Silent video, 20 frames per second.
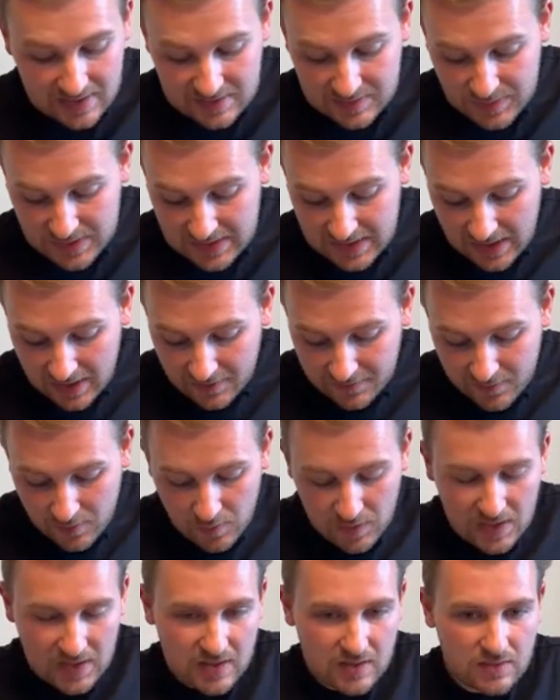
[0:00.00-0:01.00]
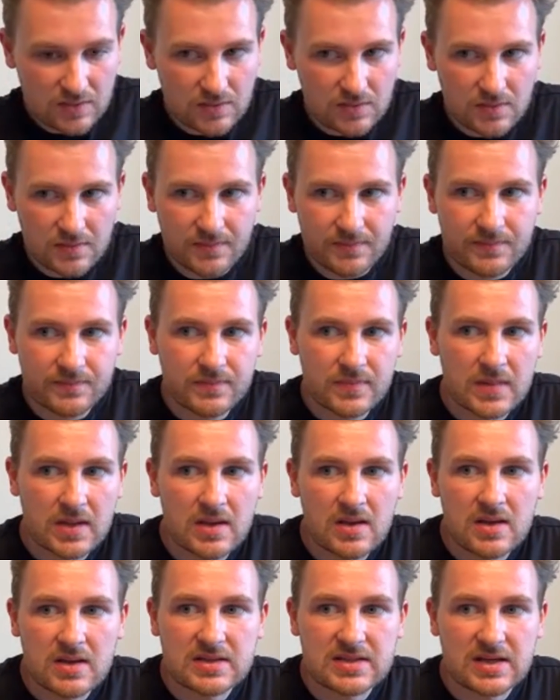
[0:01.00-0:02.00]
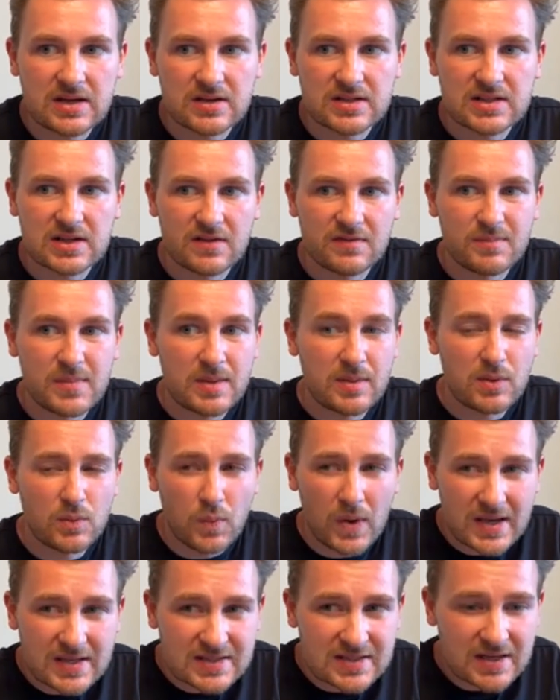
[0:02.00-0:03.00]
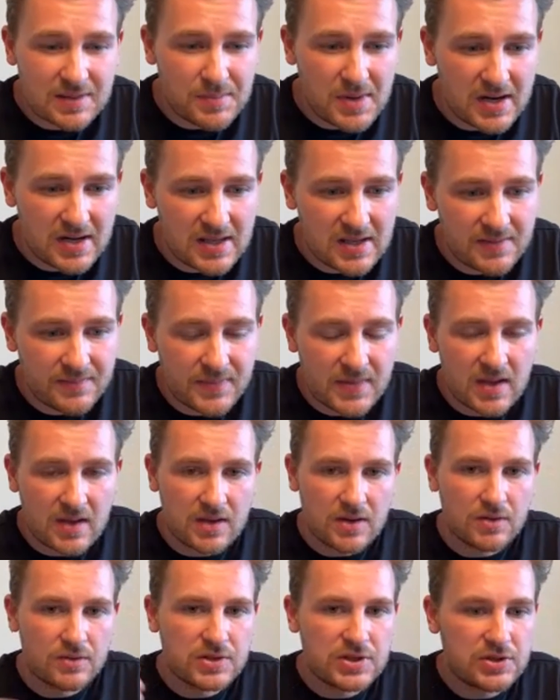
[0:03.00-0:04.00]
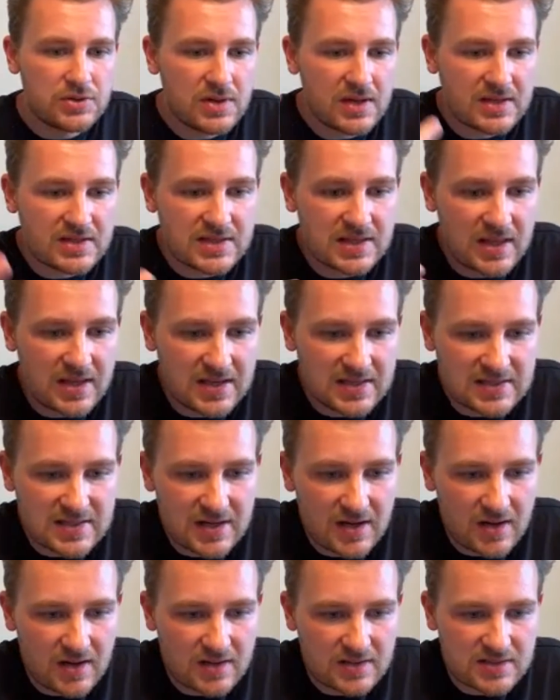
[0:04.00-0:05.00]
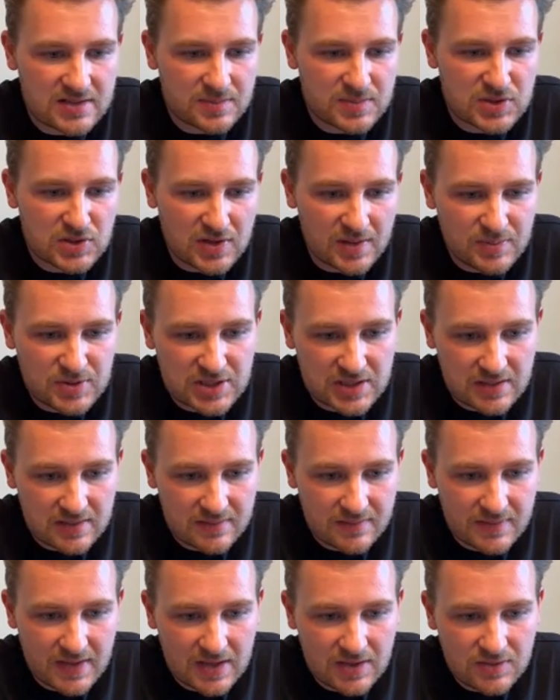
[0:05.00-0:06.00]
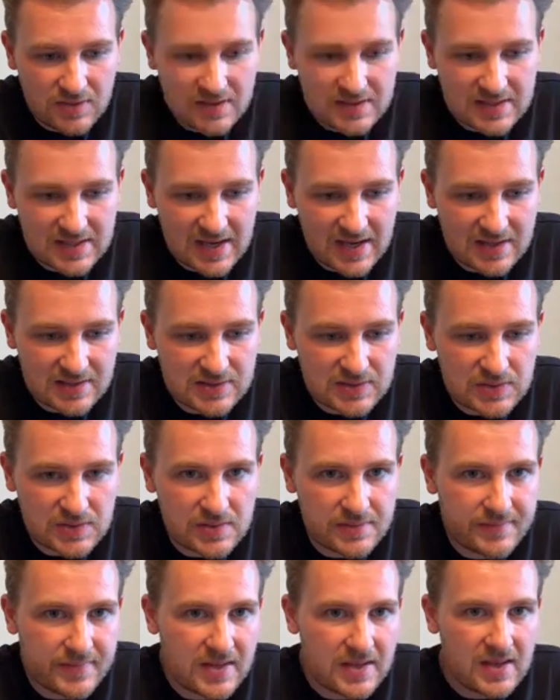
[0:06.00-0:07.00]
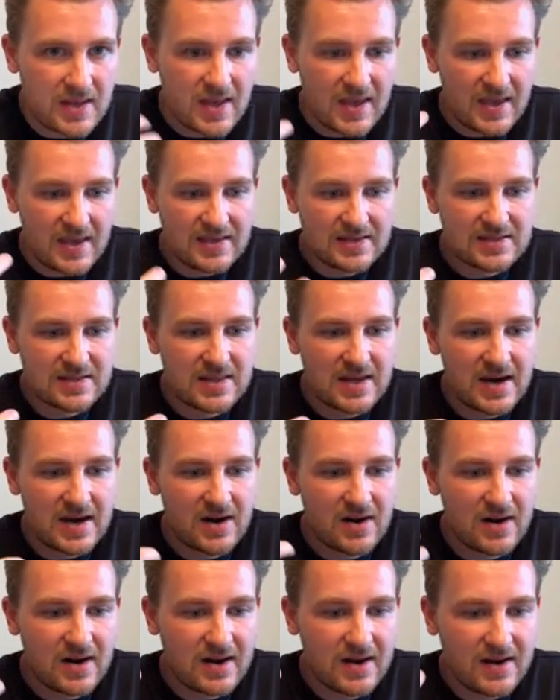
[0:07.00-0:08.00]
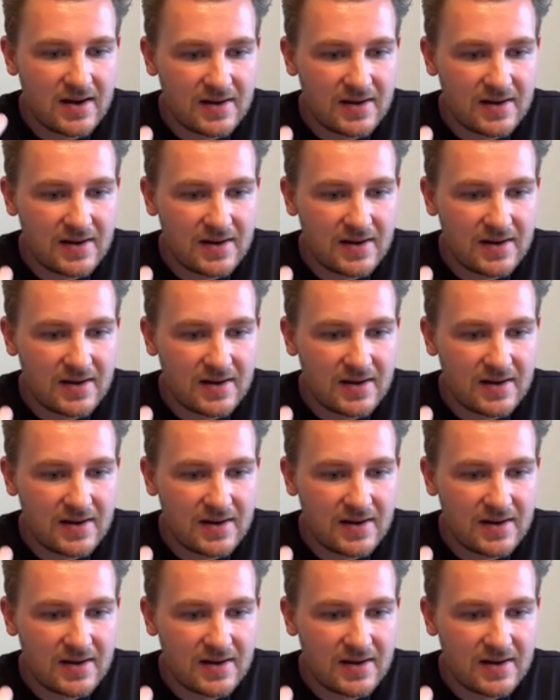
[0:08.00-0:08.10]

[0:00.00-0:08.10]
is be careful where you see yourself maybe wasting money. You know, is there a subscription that you need to cancel? Is there,